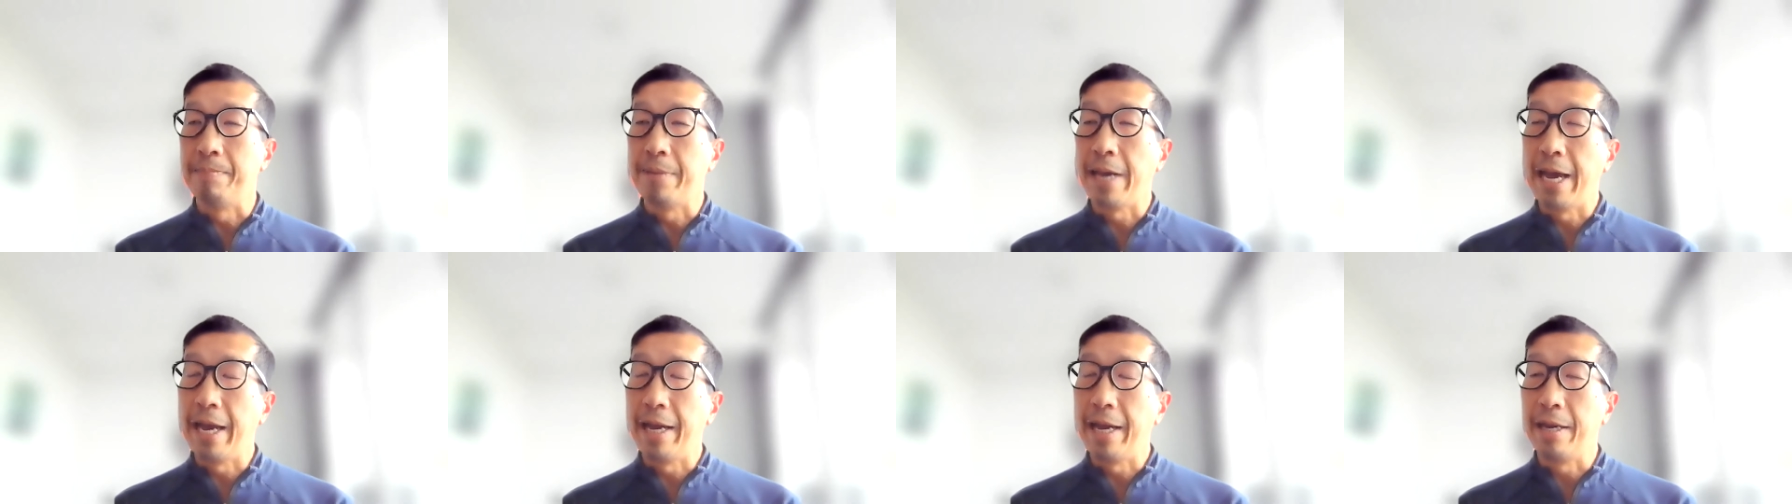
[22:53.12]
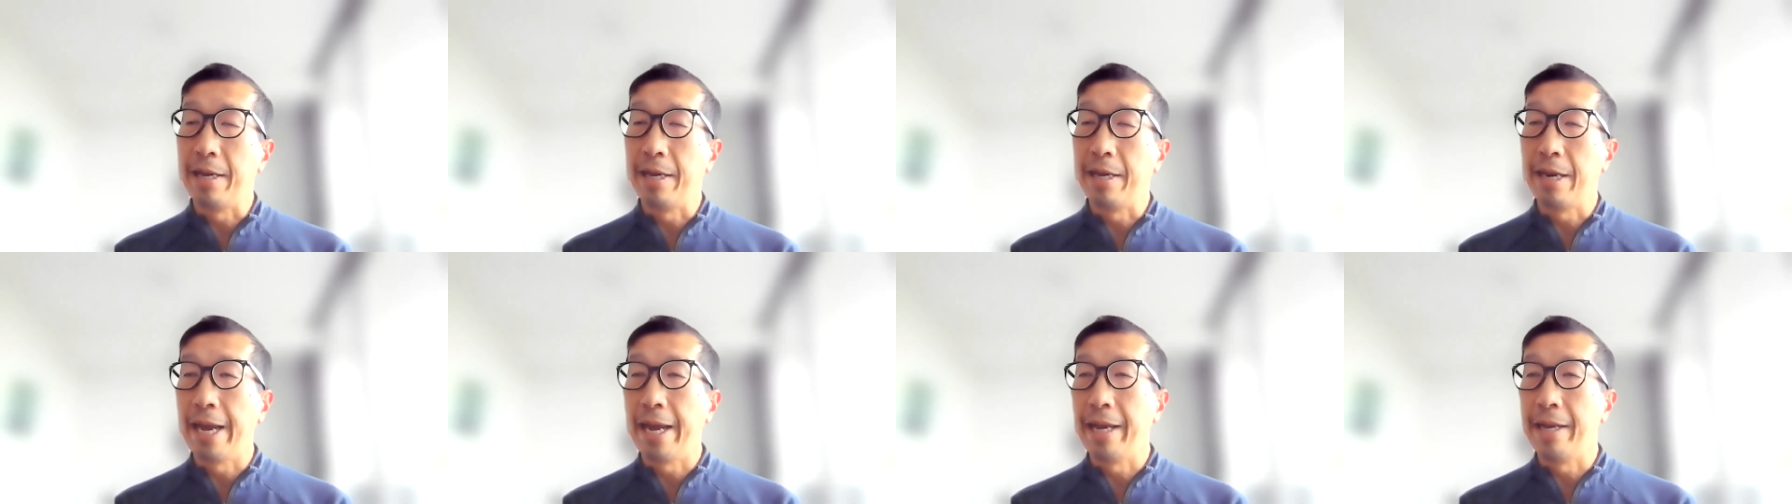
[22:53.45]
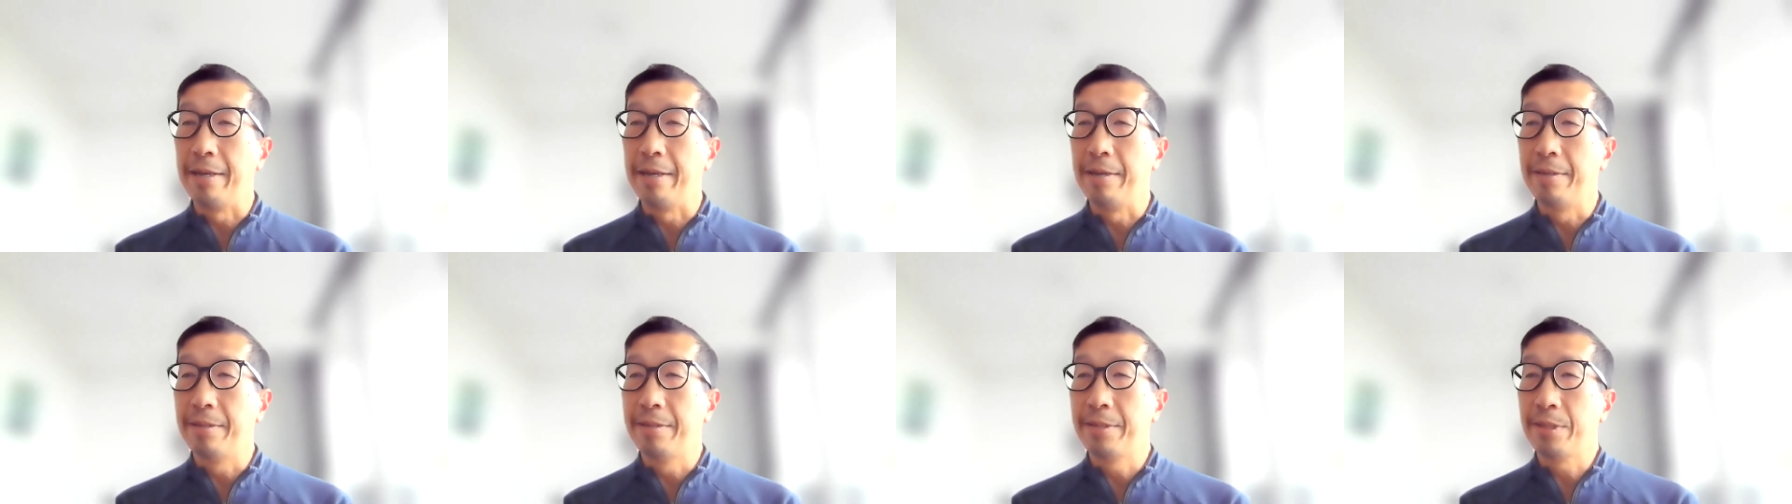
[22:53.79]

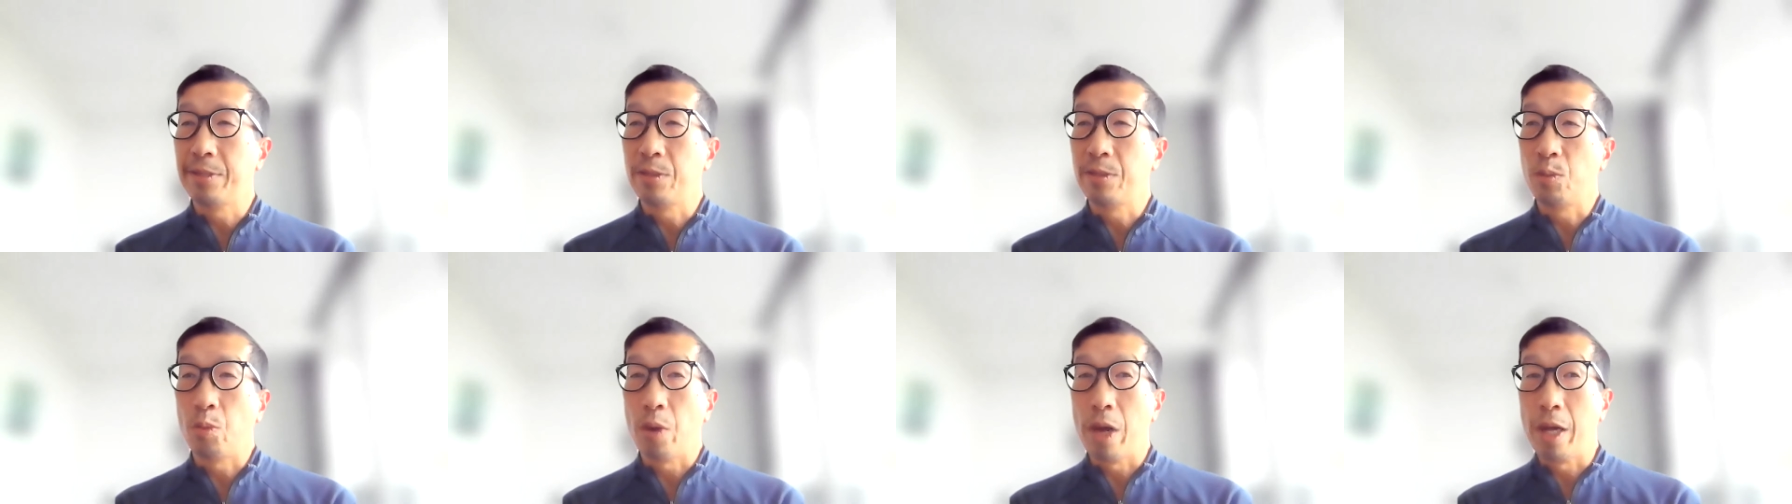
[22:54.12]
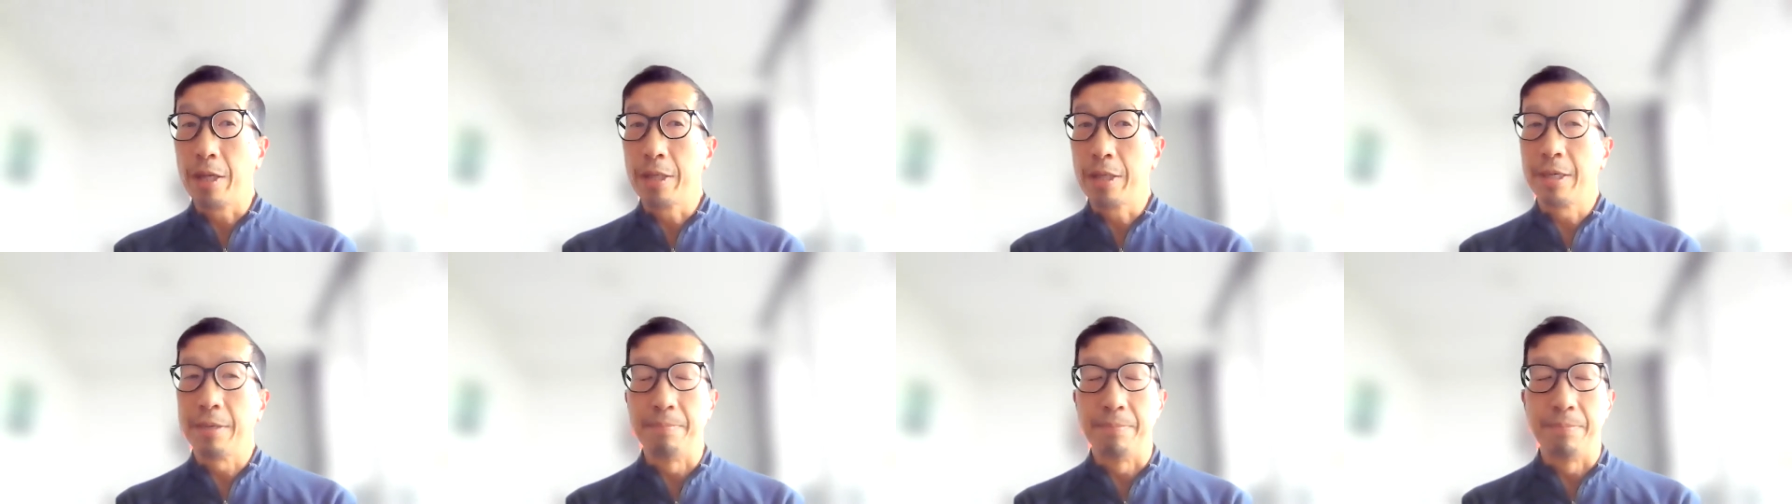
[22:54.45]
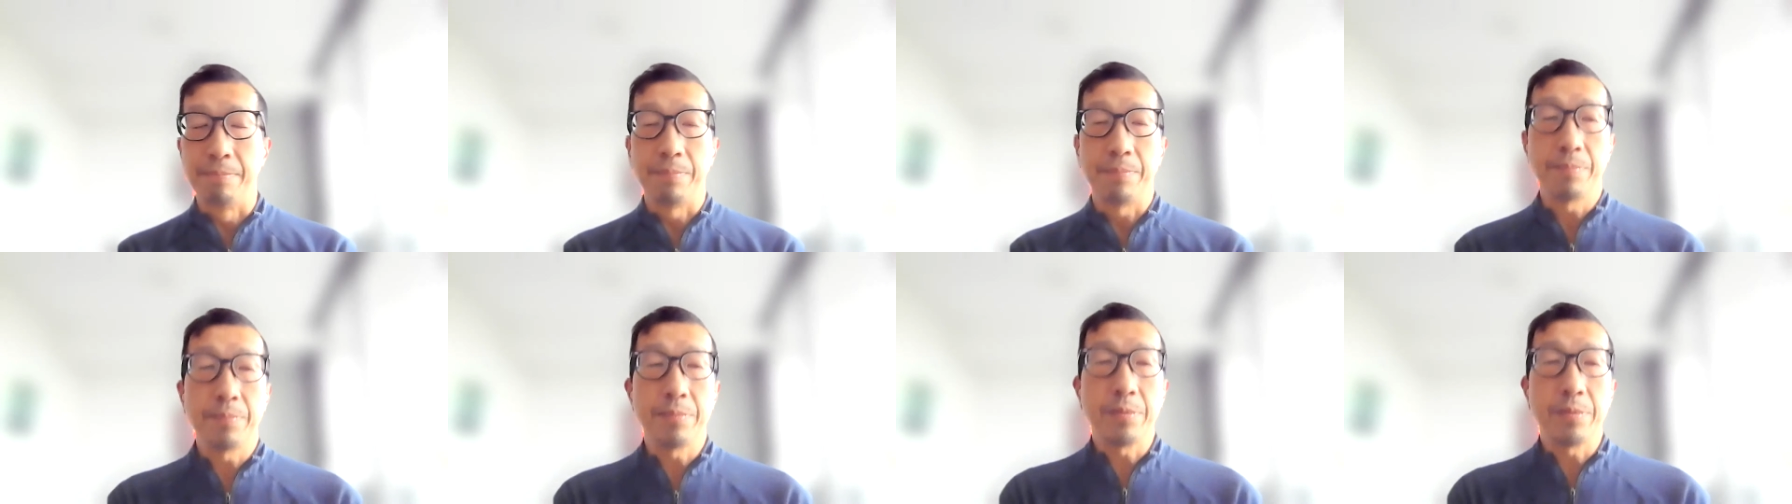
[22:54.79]
And
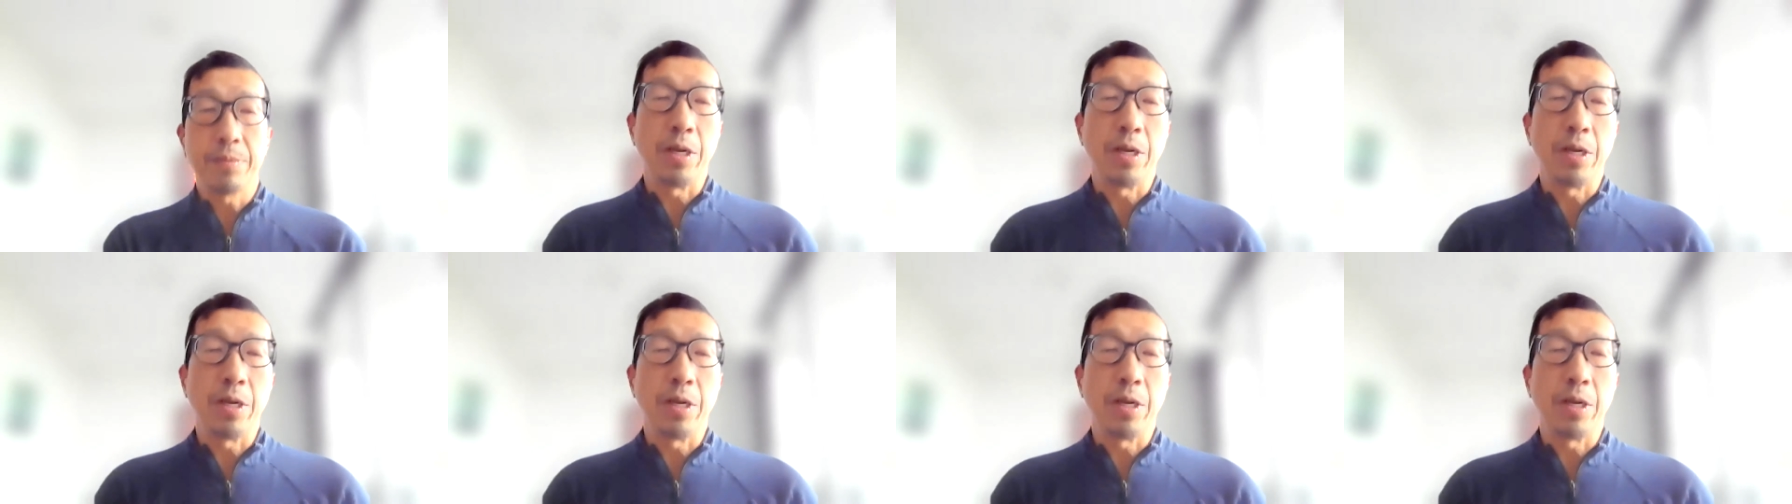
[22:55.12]
welcome,